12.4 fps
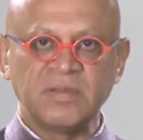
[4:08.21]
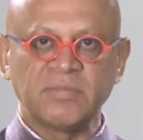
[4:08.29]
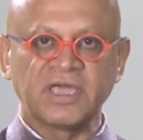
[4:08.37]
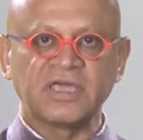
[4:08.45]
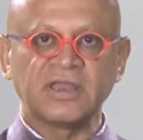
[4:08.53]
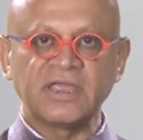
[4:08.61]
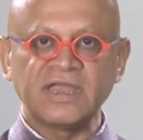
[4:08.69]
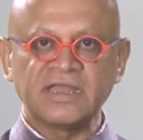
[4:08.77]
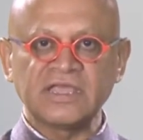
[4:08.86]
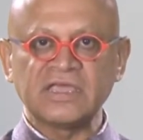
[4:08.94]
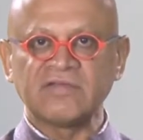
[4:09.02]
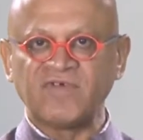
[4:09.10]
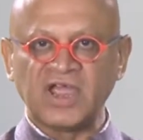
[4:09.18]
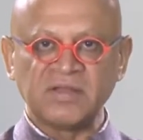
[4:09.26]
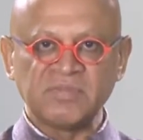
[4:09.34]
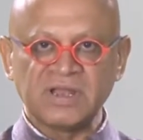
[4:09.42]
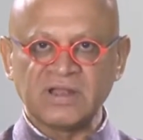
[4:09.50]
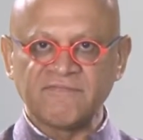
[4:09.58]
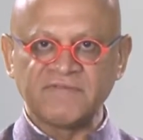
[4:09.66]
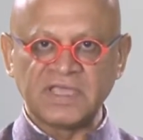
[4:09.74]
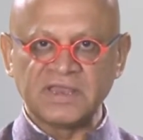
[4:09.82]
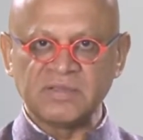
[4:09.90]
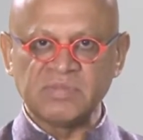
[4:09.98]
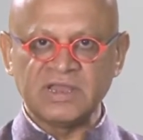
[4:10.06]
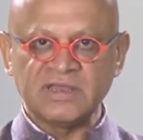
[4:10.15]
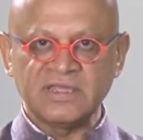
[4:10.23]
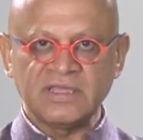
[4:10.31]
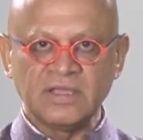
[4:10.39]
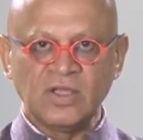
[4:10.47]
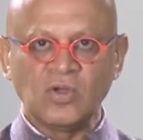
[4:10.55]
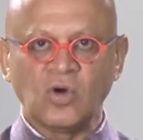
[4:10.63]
by creating environmental variability,